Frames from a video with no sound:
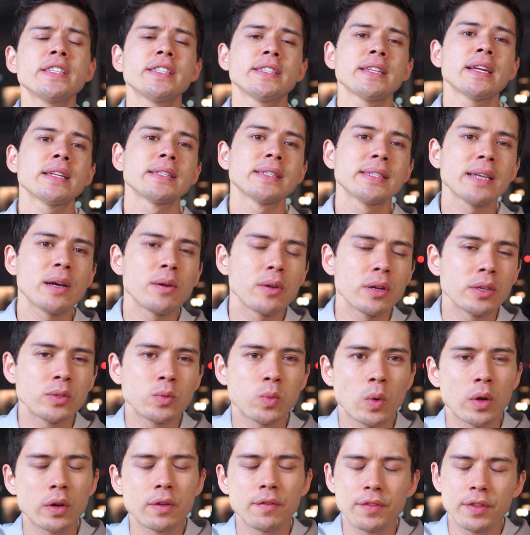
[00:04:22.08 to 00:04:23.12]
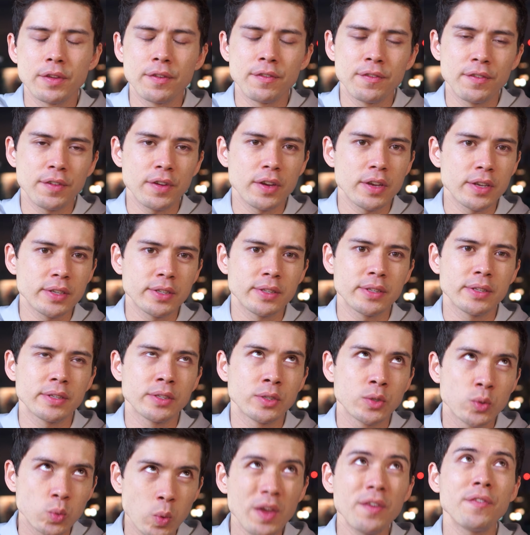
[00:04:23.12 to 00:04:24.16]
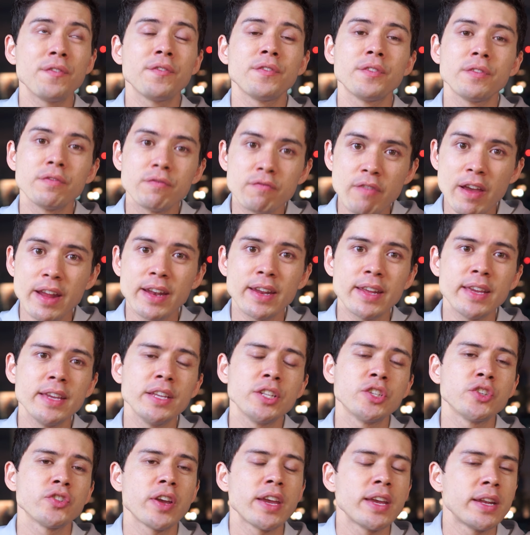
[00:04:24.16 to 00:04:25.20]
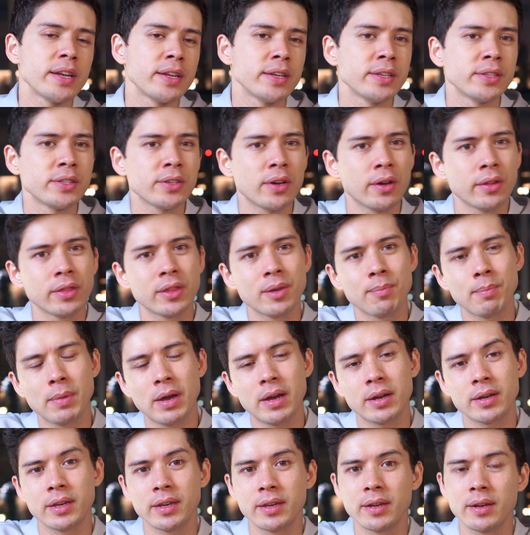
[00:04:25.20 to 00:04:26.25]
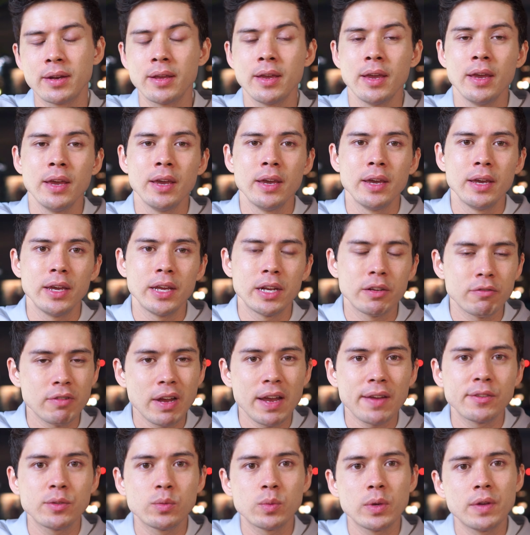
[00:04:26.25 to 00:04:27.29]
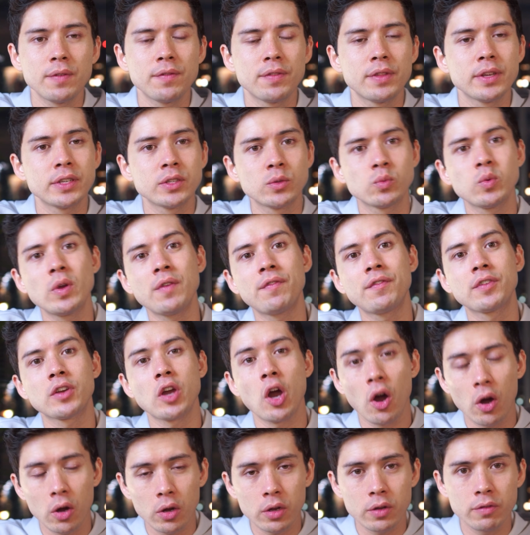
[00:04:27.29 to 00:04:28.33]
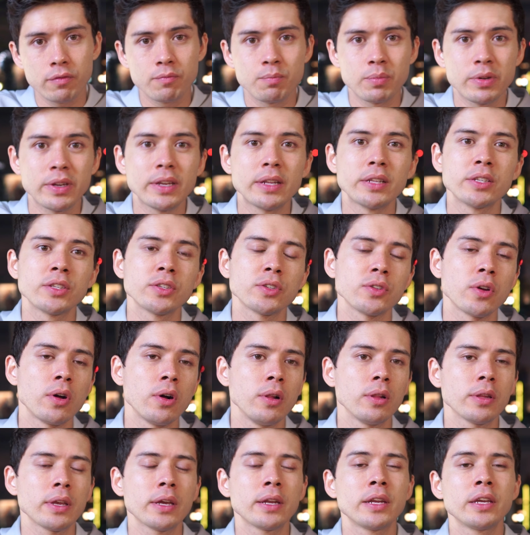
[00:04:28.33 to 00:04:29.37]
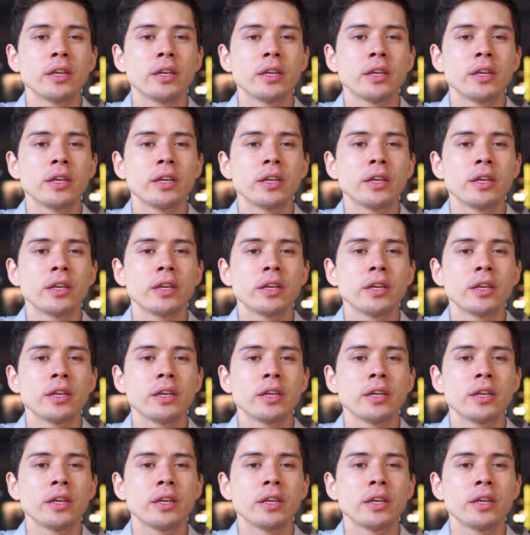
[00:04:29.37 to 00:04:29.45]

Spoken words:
stands out as one of the first Zwift-ready trainers on the market. It arrives with the Zwift cog pre-installed and